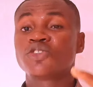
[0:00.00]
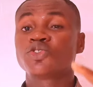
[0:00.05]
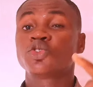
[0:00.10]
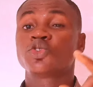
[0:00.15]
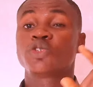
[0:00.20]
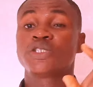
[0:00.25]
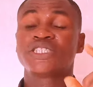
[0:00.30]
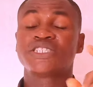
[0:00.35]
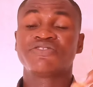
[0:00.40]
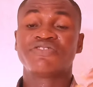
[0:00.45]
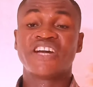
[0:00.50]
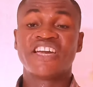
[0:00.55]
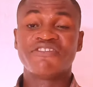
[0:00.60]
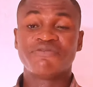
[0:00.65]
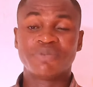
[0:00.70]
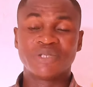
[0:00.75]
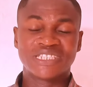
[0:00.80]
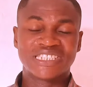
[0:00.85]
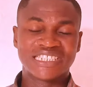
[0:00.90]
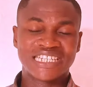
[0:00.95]
to
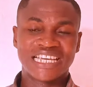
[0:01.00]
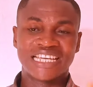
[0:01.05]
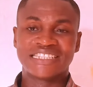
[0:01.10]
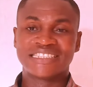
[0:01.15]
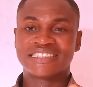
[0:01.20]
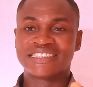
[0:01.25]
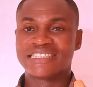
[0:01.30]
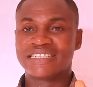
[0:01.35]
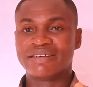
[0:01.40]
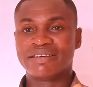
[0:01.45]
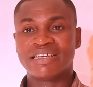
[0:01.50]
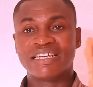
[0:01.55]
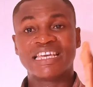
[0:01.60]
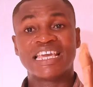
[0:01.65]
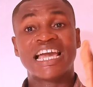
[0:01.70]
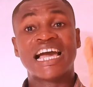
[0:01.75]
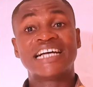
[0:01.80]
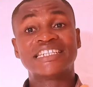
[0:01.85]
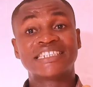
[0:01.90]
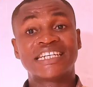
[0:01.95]
25%. It
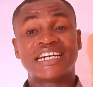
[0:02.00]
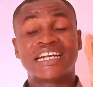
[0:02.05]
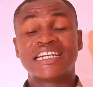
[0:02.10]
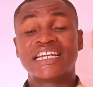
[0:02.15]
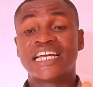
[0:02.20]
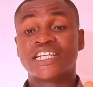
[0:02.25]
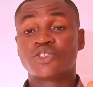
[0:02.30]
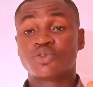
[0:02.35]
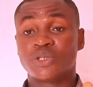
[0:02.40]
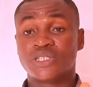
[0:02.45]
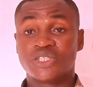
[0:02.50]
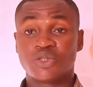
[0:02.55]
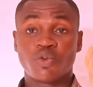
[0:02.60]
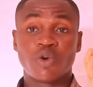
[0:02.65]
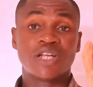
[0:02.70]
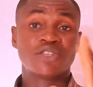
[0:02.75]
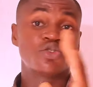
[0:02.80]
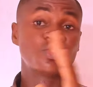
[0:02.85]
has around that 21